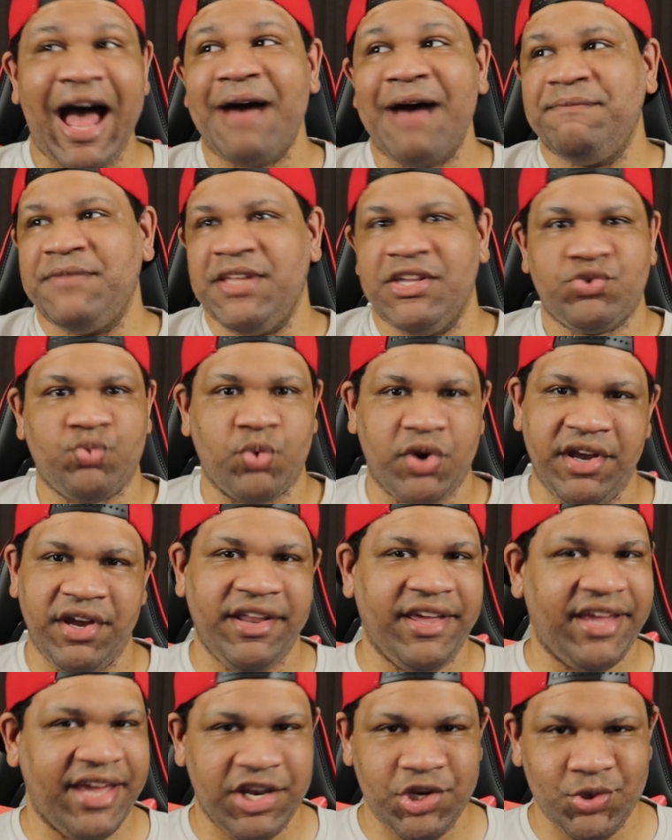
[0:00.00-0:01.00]
obvious we're
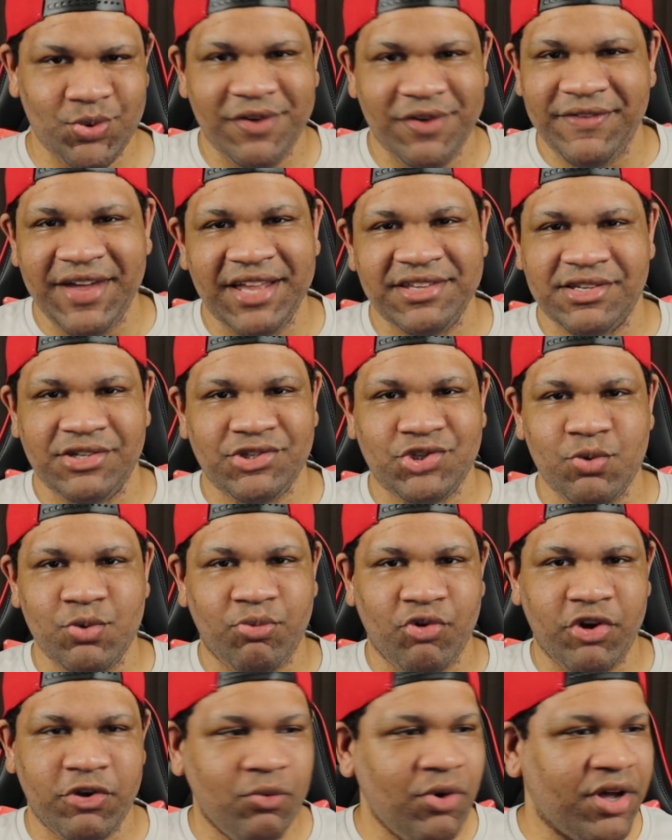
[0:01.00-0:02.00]
gonna get new events in
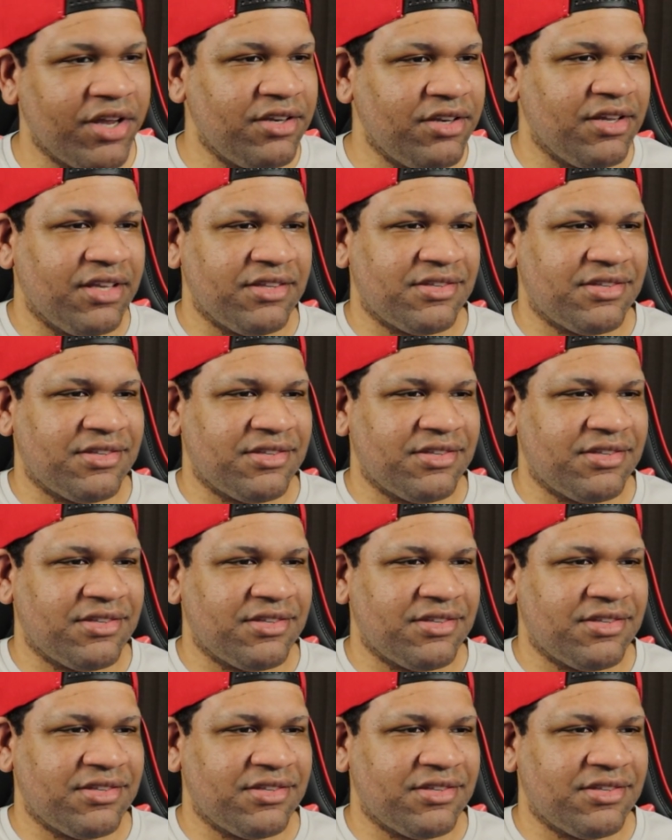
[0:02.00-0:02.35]
2.1.